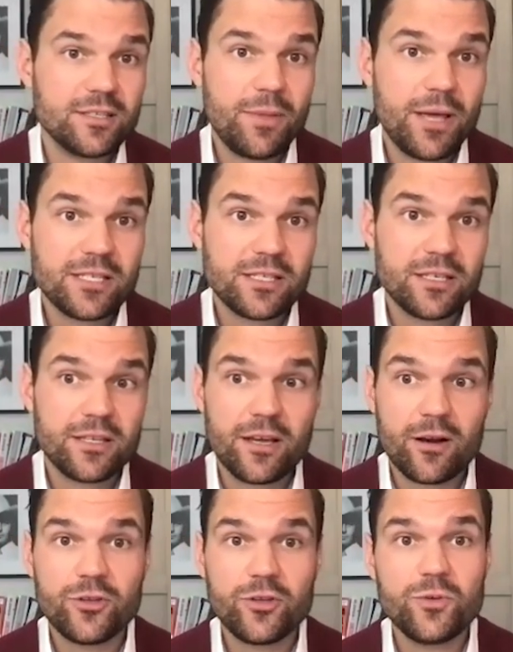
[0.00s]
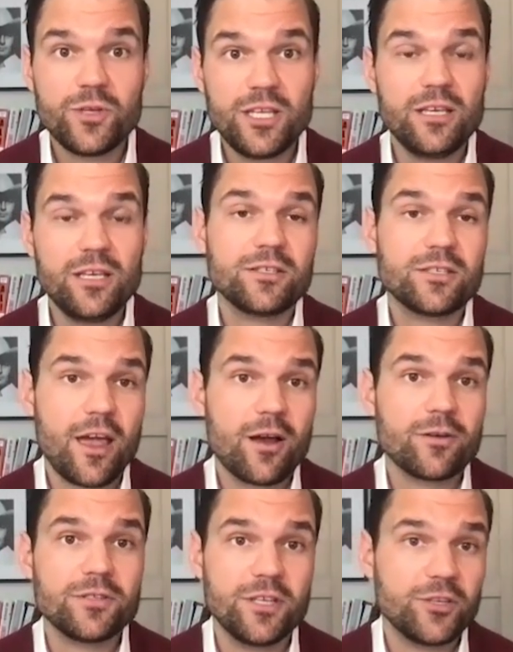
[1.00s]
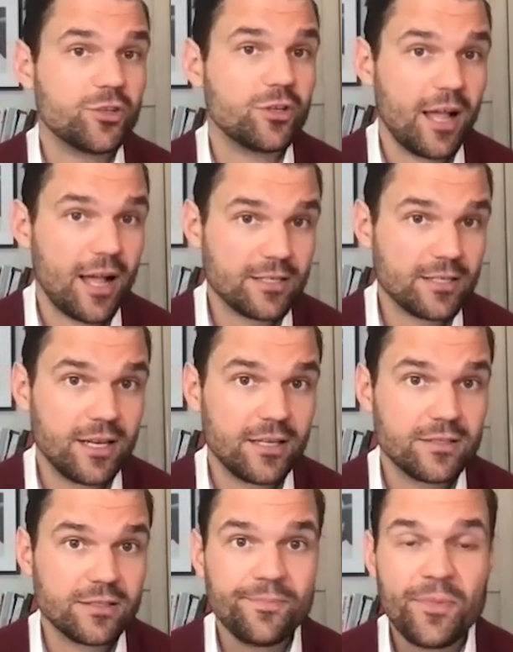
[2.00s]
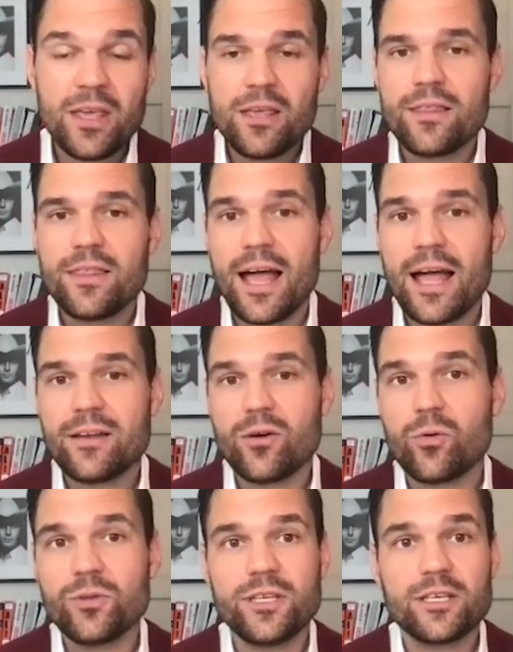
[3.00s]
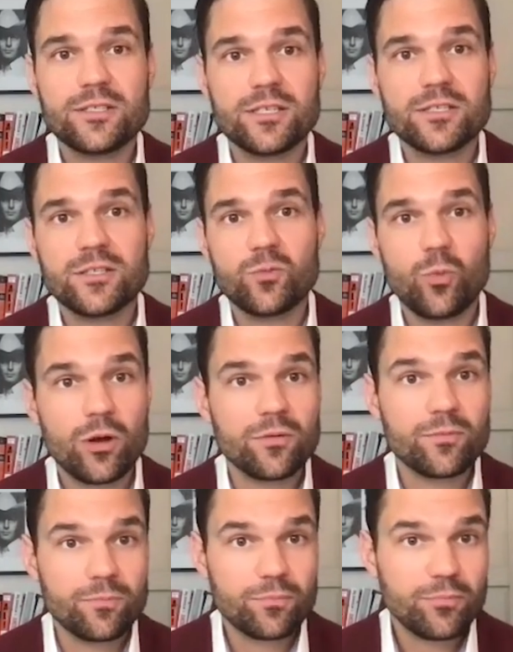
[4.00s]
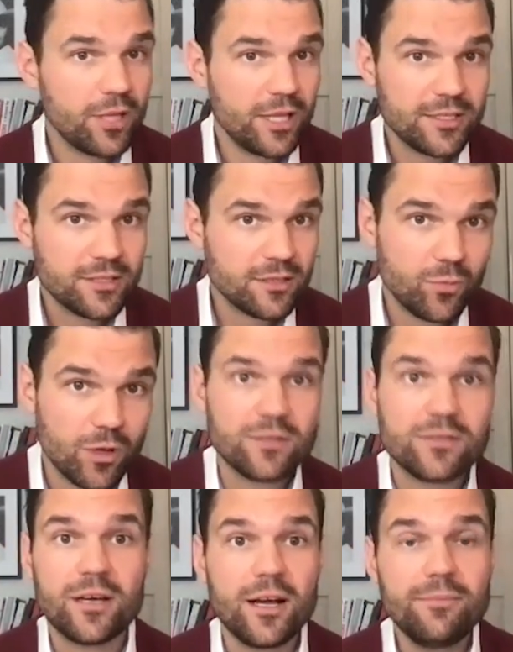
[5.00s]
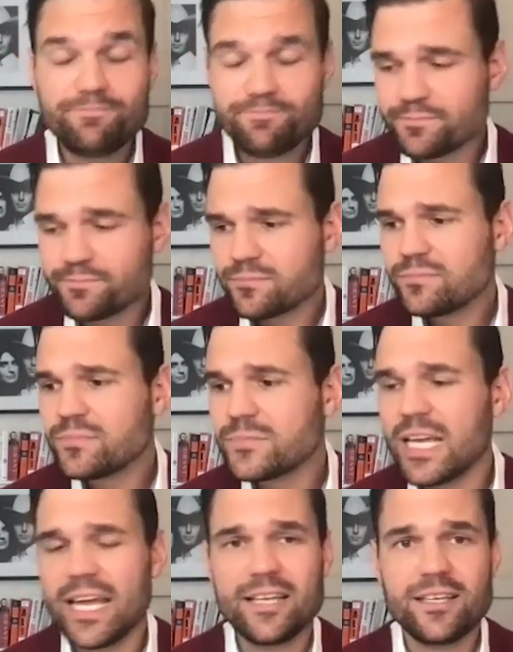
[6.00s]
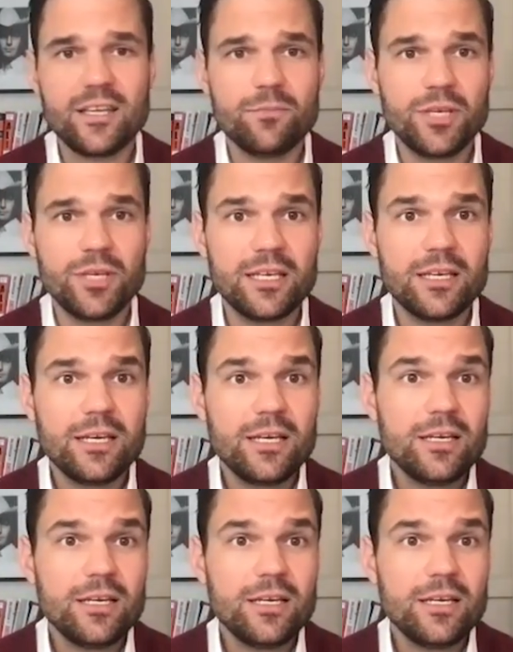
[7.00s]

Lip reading: And basically, they are unique, scarce digital assets that only exist in one place at one time and can be